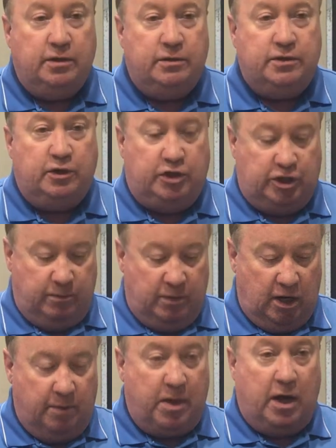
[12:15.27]
so that you can
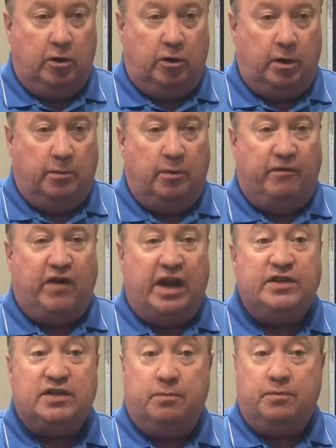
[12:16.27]
mill up or
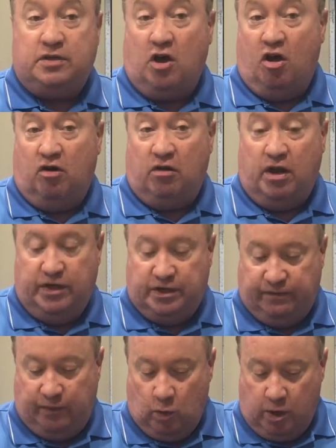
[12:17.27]
vise up taller on
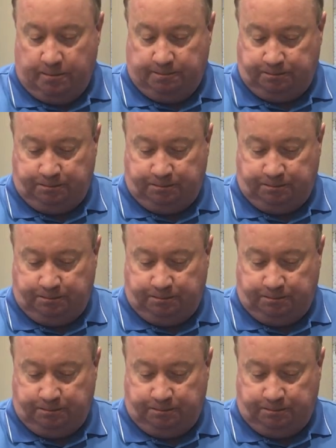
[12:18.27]
this if you want.